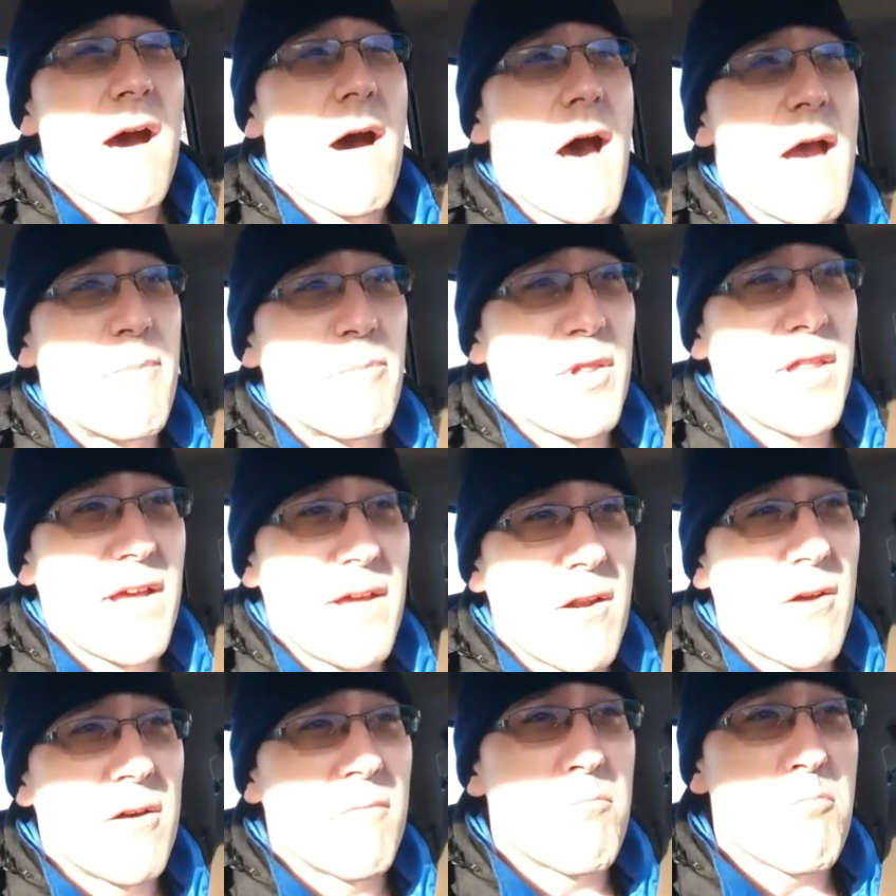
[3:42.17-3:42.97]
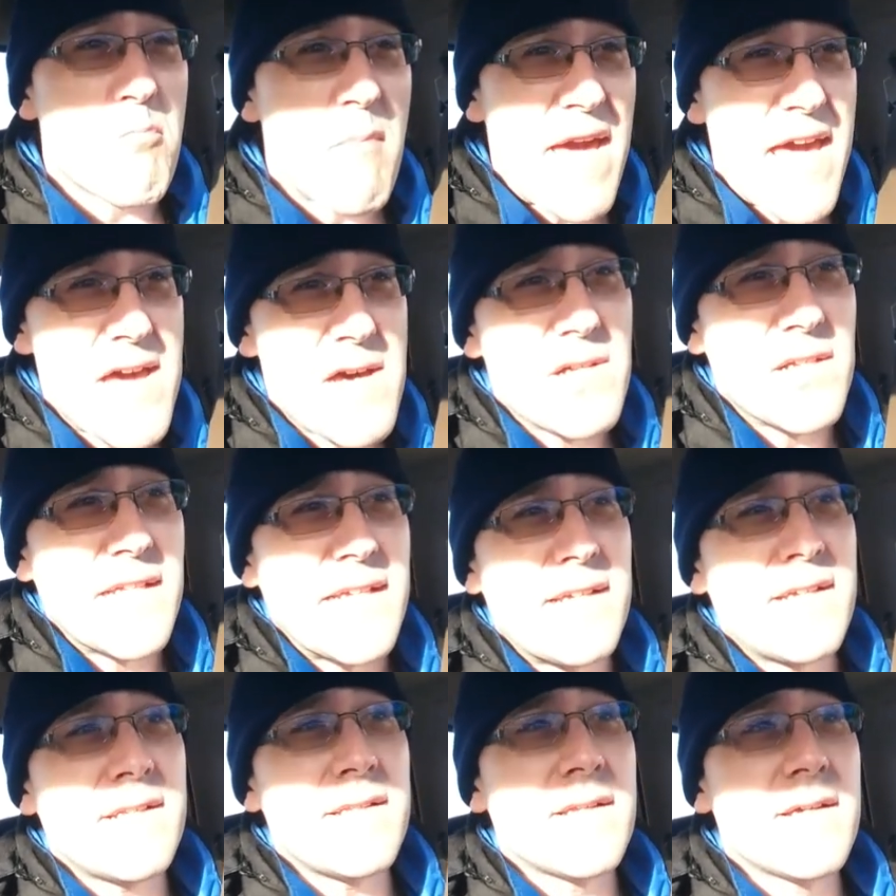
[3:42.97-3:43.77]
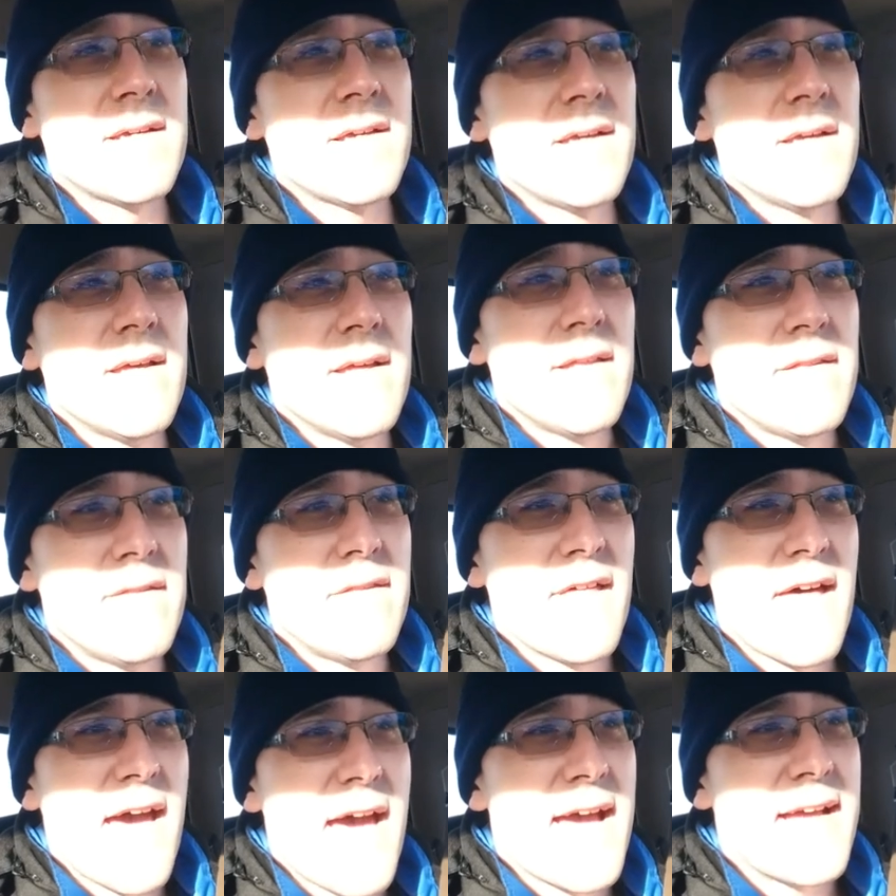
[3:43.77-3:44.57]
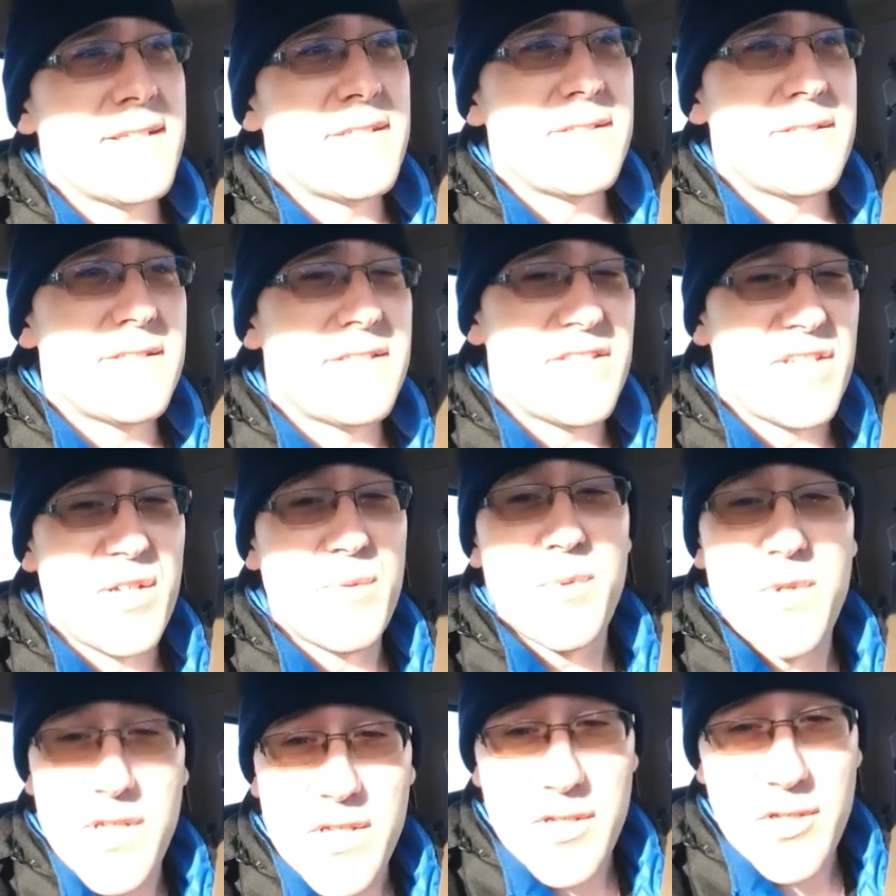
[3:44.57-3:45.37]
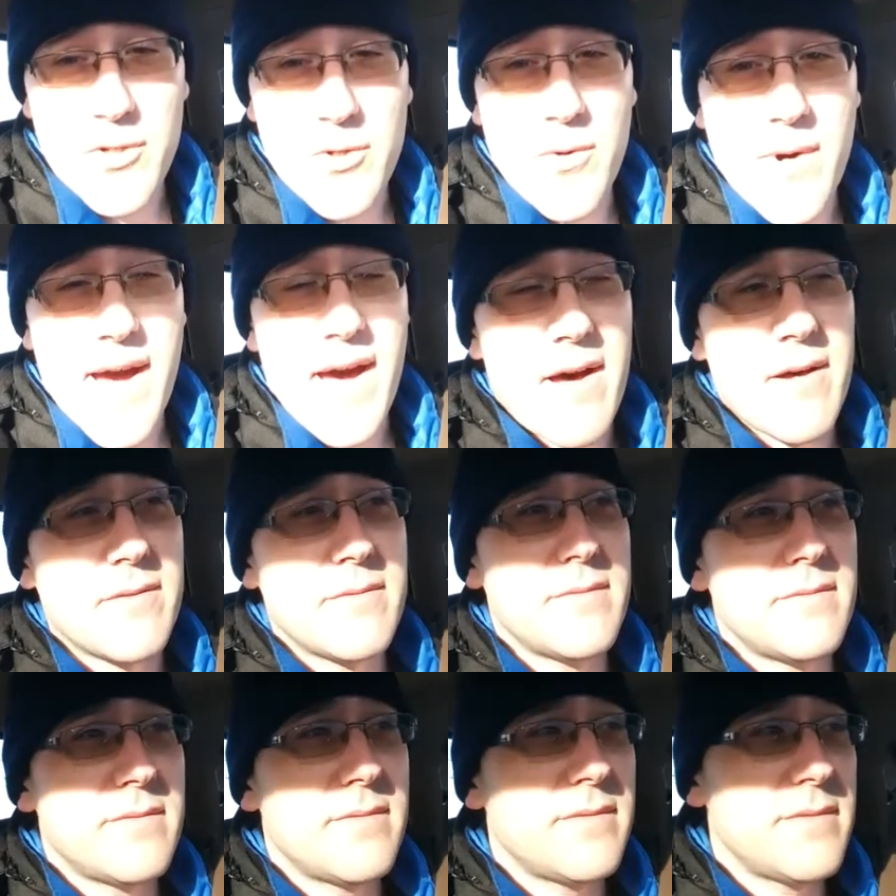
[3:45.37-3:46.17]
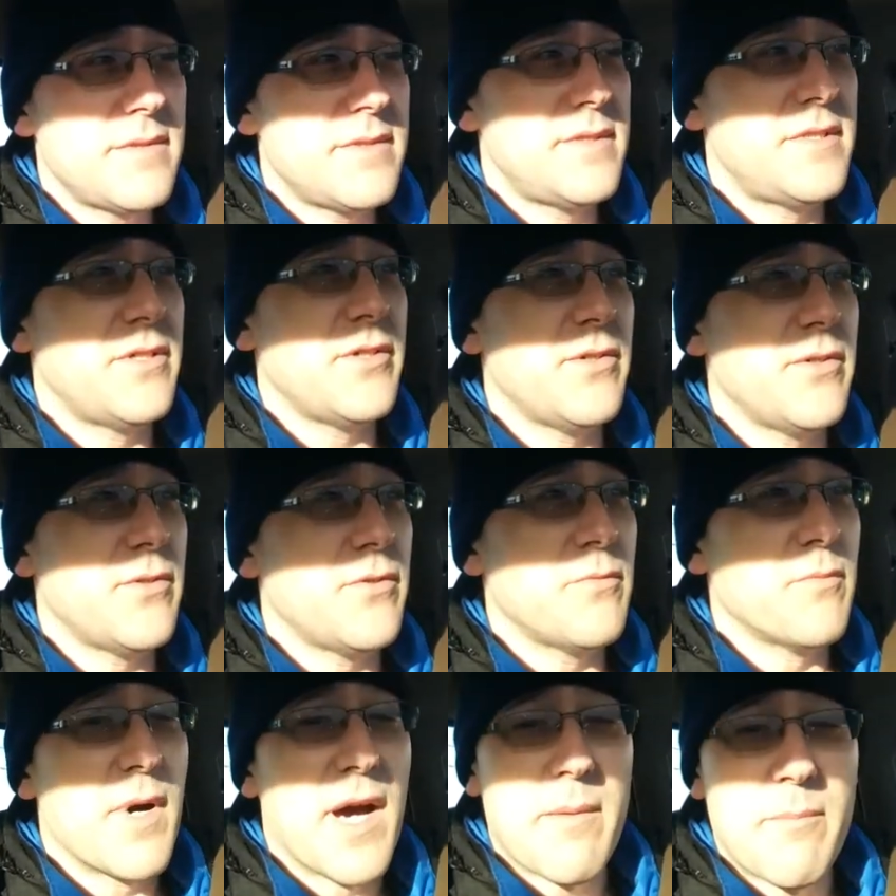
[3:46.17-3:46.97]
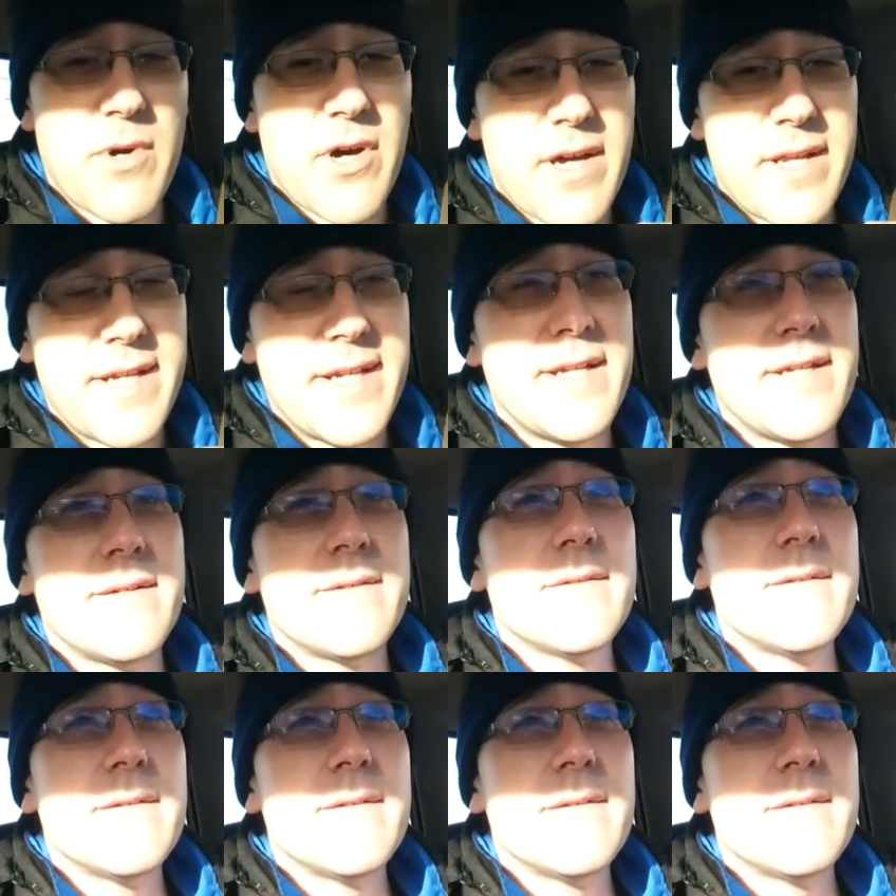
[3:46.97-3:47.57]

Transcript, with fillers: I plan on mailing that CPU out to my buddy